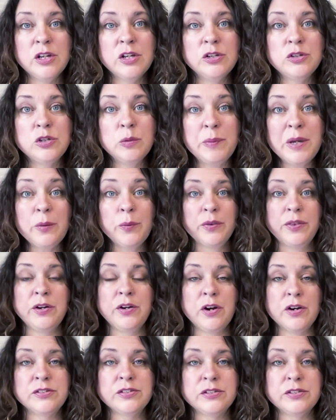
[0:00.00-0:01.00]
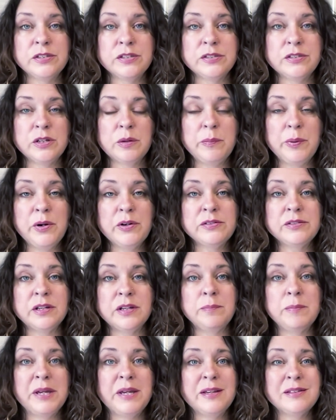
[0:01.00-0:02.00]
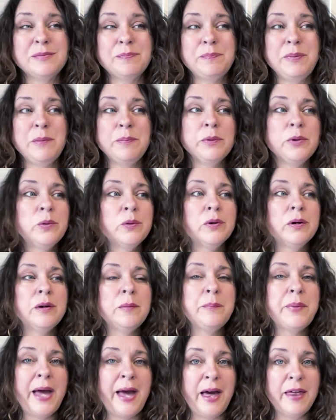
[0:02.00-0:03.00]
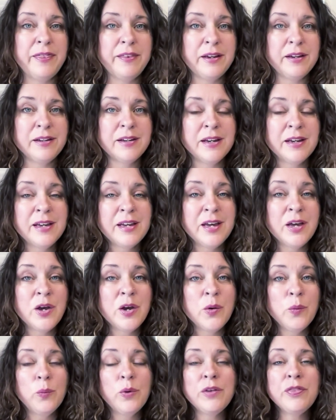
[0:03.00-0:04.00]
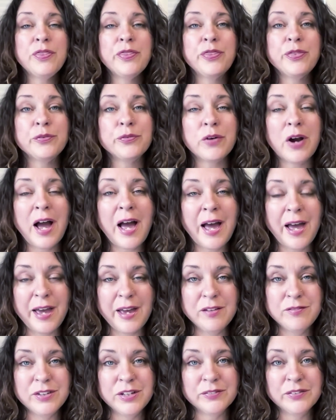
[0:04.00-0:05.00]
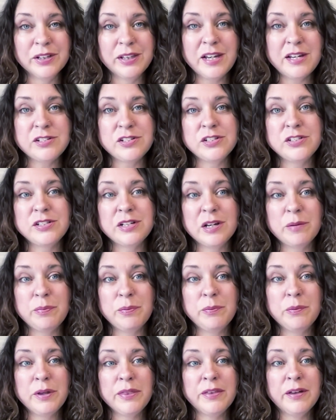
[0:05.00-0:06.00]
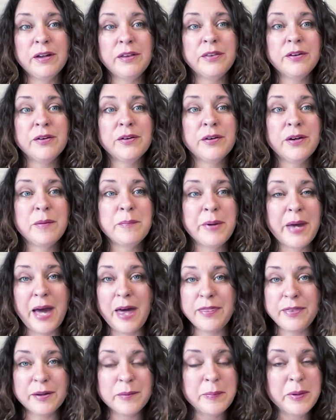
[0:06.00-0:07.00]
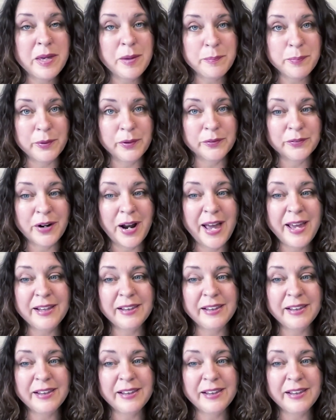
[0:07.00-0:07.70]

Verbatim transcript: to be with, a narcissistic person, because people who are empathic would thrive in a relationship with other empathic people, right?